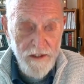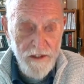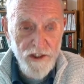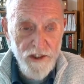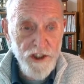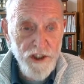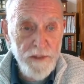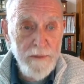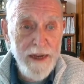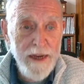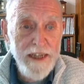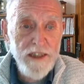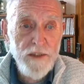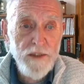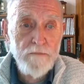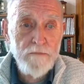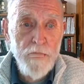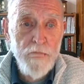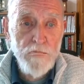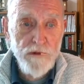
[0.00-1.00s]
She
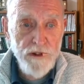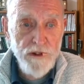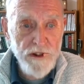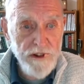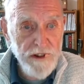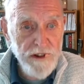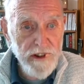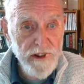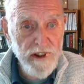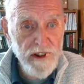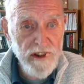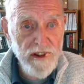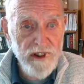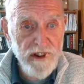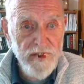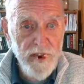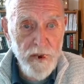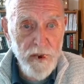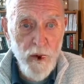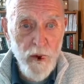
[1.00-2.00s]
makes
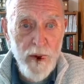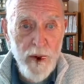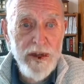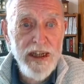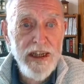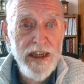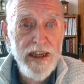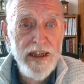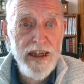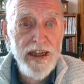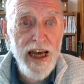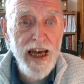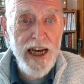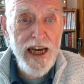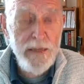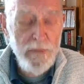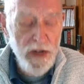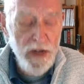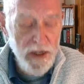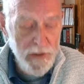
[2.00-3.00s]
potions for women in
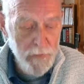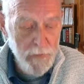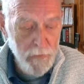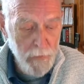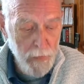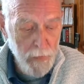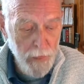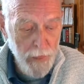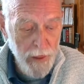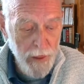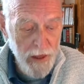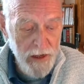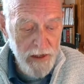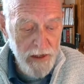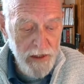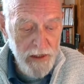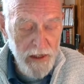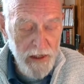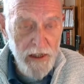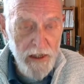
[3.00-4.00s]
labour,
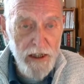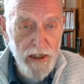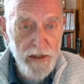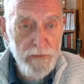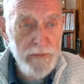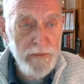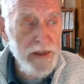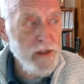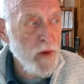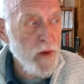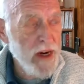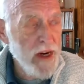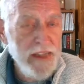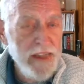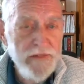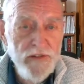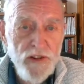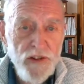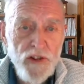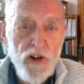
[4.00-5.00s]
and
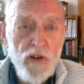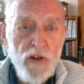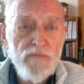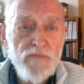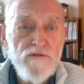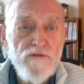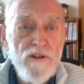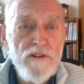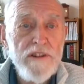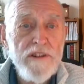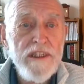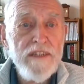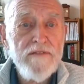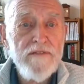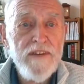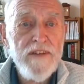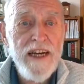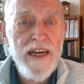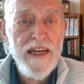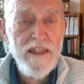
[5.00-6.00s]
midwives come running
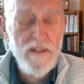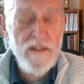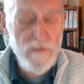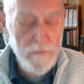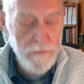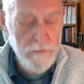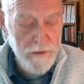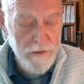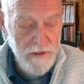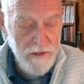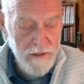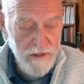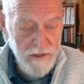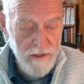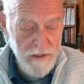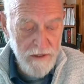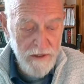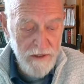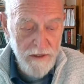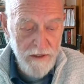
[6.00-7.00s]
for help,
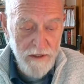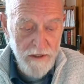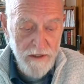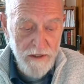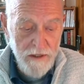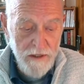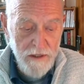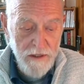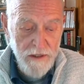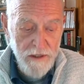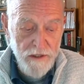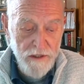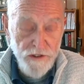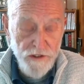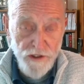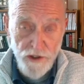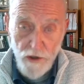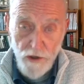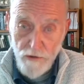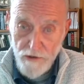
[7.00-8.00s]
and
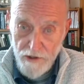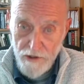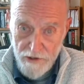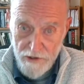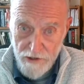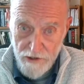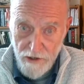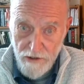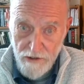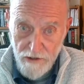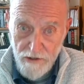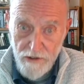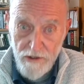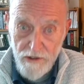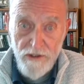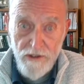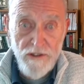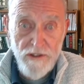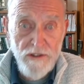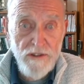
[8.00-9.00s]
so do the
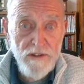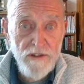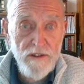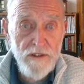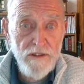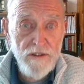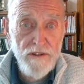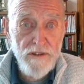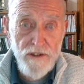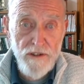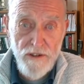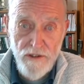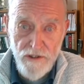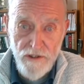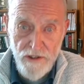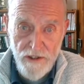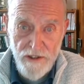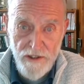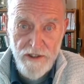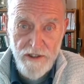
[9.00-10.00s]
doctors and
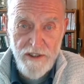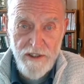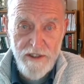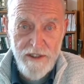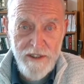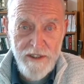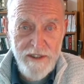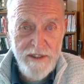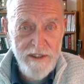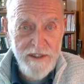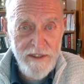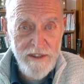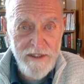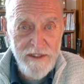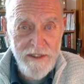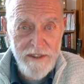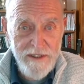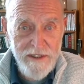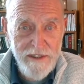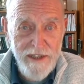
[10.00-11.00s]
nurses,
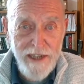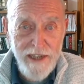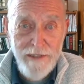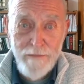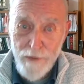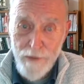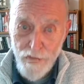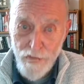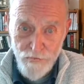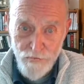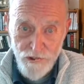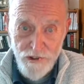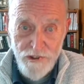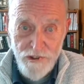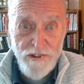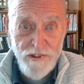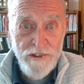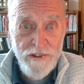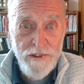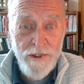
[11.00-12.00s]
and
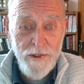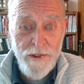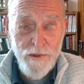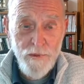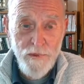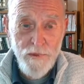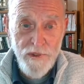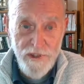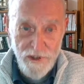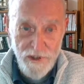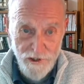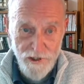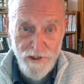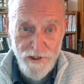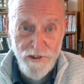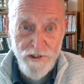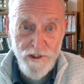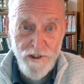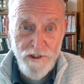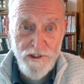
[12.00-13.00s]
poachers with
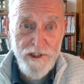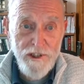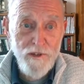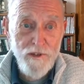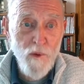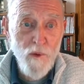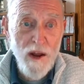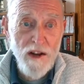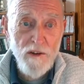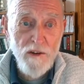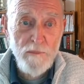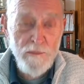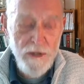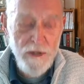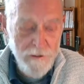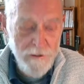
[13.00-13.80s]
lurchers in whelp.